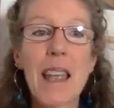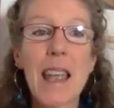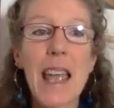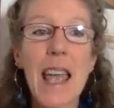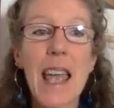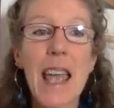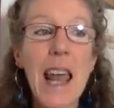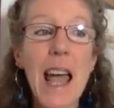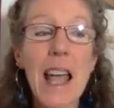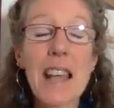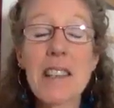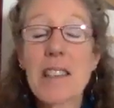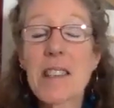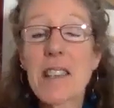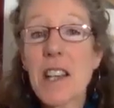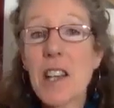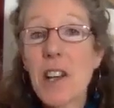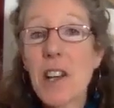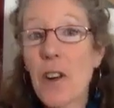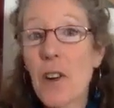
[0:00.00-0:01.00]
and I
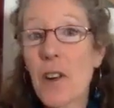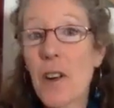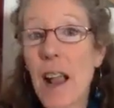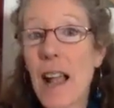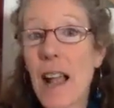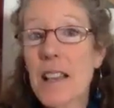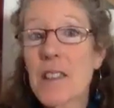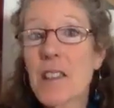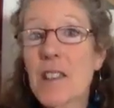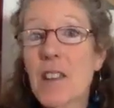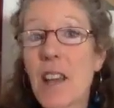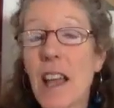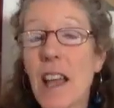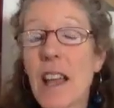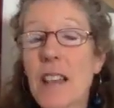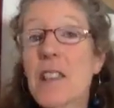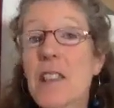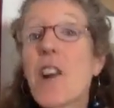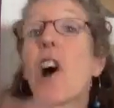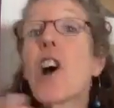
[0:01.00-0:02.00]
see her as
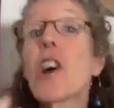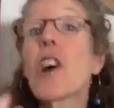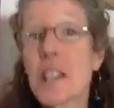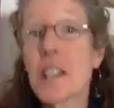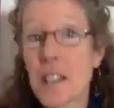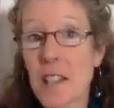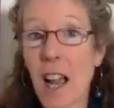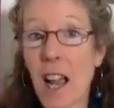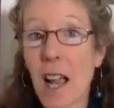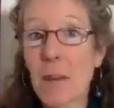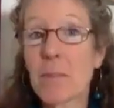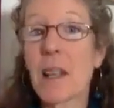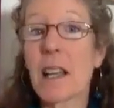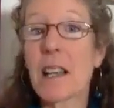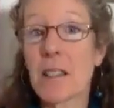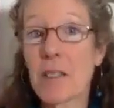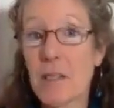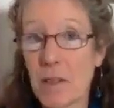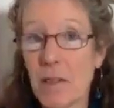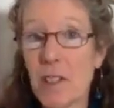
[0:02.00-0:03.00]
an archetype,
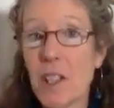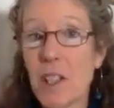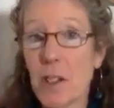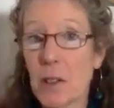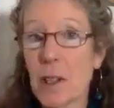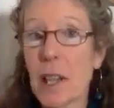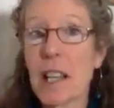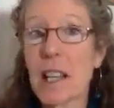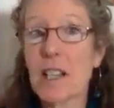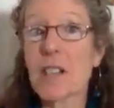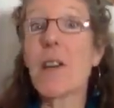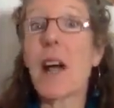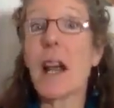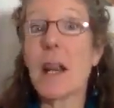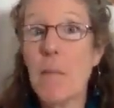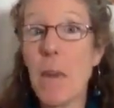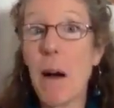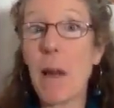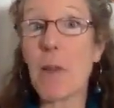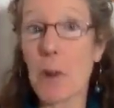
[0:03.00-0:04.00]
like a
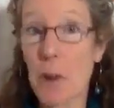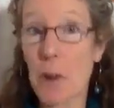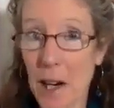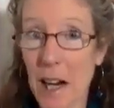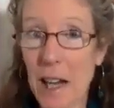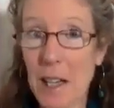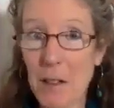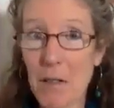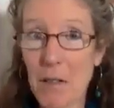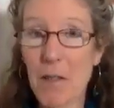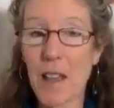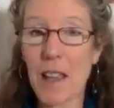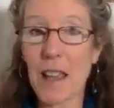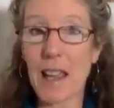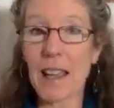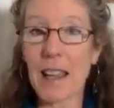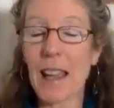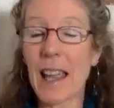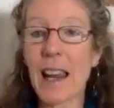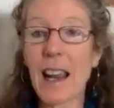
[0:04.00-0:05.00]
divine mother kind of
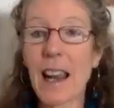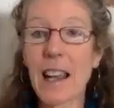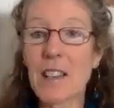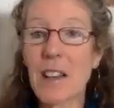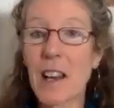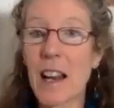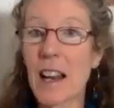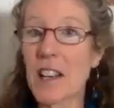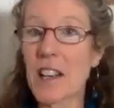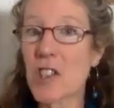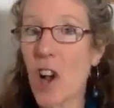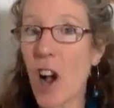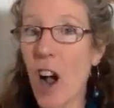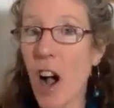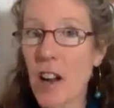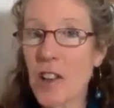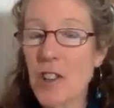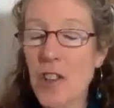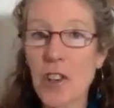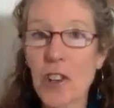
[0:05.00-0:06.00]
thing. And I
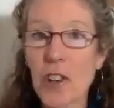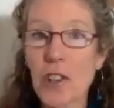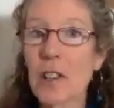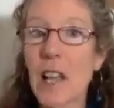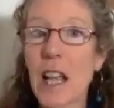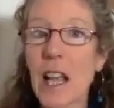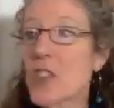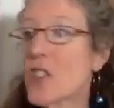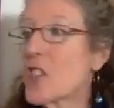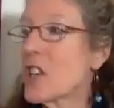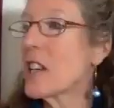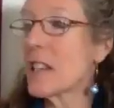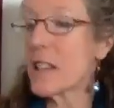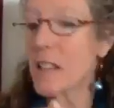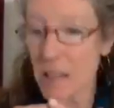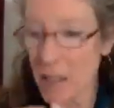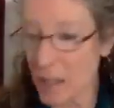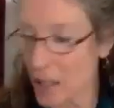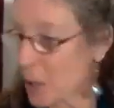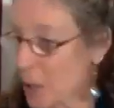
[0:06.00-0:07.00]
talk to her like she
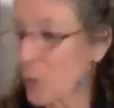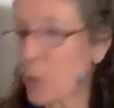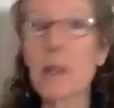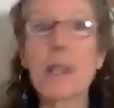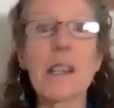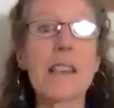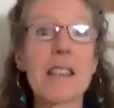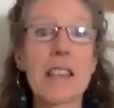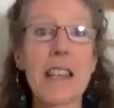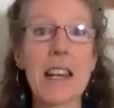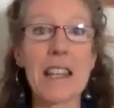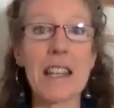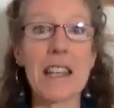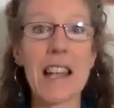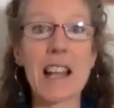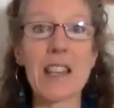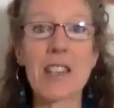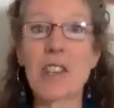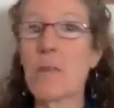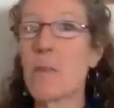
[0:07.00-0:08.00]
is literally sitting
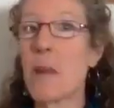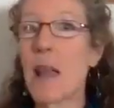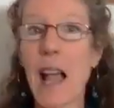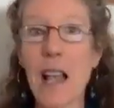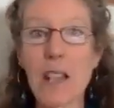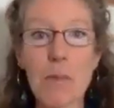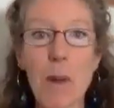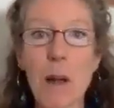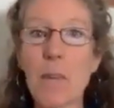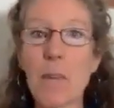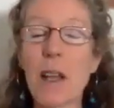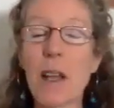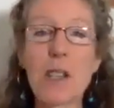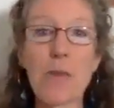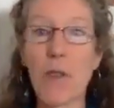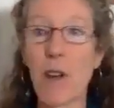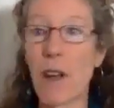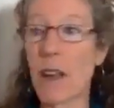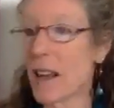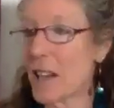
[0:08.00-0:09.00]
next to me as my
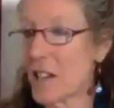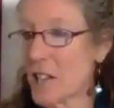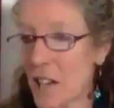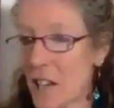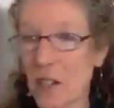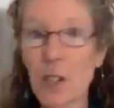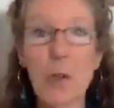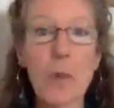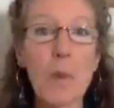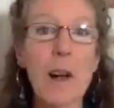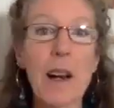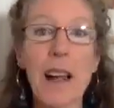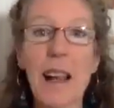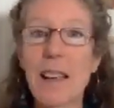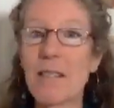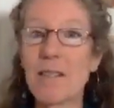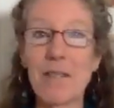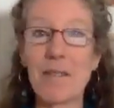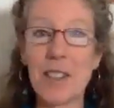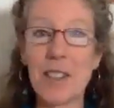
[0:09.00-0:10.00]
best friend. I tell her what I